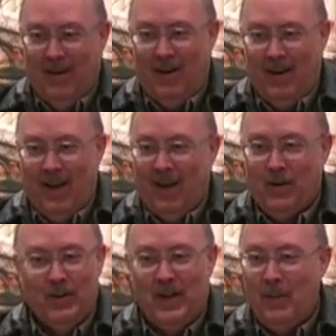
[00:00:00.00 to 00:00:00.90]
uh, and
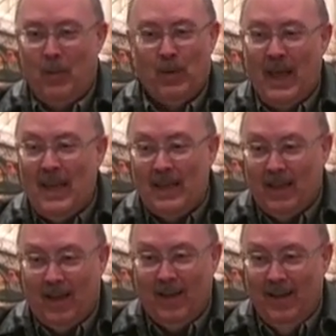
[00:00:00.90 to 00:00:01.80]
I couldn't come up with
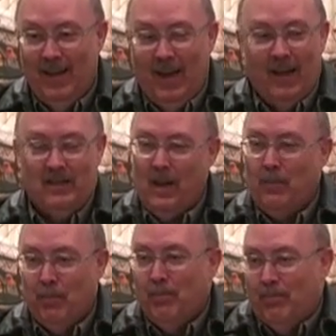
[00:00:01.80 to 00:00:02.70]
anything
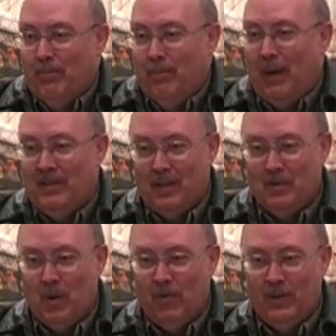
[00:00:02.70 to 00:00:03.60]
except by
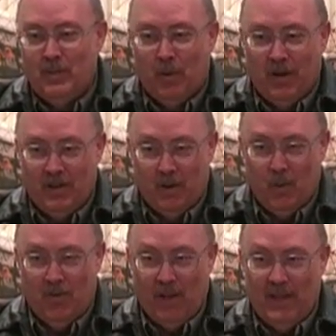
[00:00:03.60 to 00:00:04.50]
some sort of inspiration
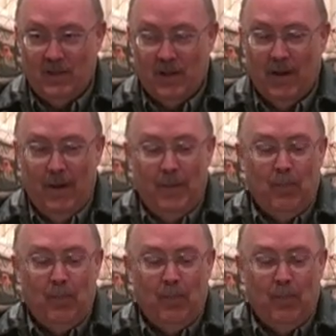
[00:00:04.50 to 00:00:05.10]
or revelation.